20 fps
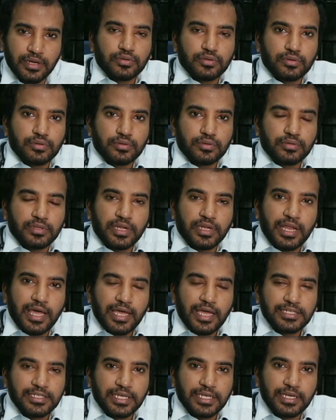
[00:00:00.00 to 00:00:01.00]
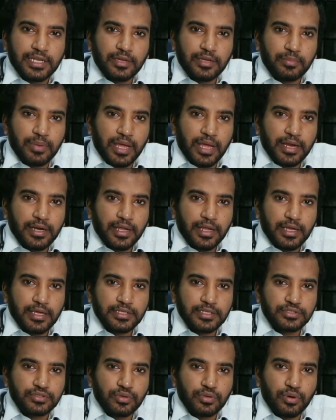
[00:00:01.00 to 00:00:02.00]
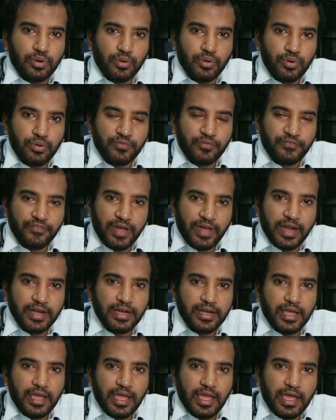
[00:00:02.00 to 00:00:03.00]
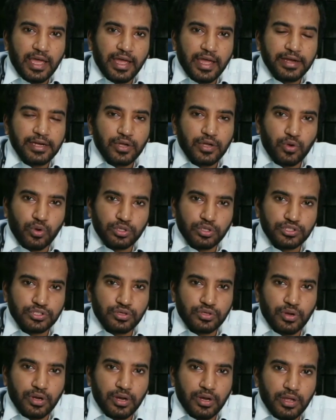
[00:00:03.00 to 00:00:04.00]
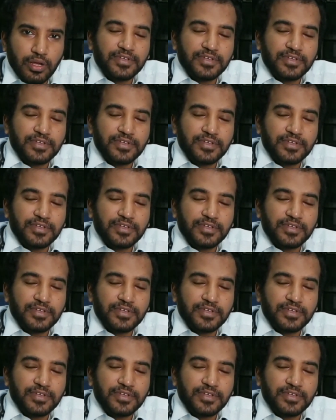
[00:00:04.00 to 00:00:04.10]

So the DASH eating plan is to low fat and cholesterol,